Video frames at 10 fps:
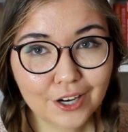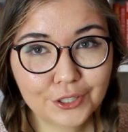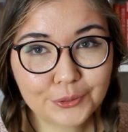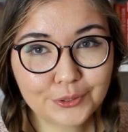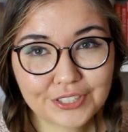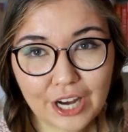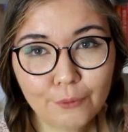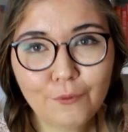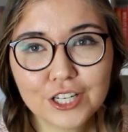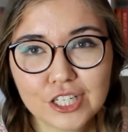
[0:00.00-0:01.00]
who
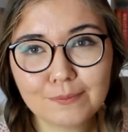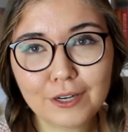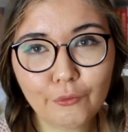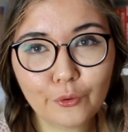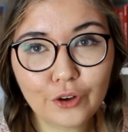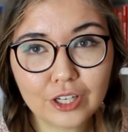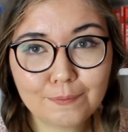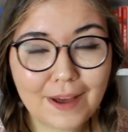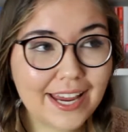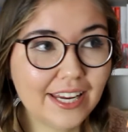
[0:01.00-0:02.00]
don't want to be
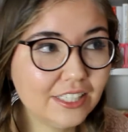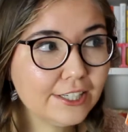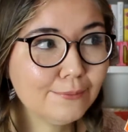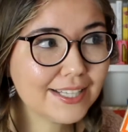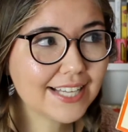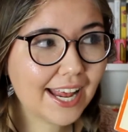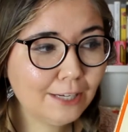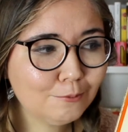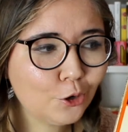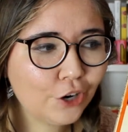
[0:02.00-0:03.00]
ruled by humans
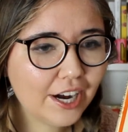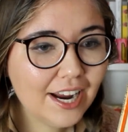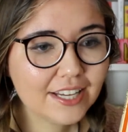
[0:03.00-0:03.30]
anymore,